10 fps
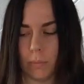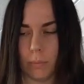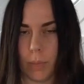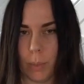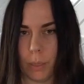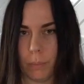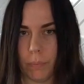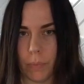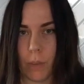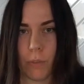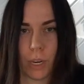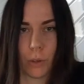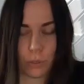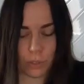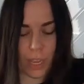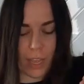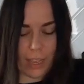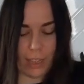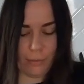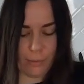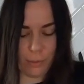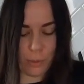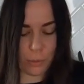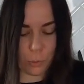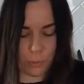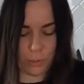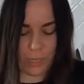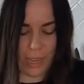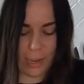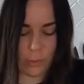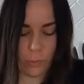Maybe. If it's not too much to handle,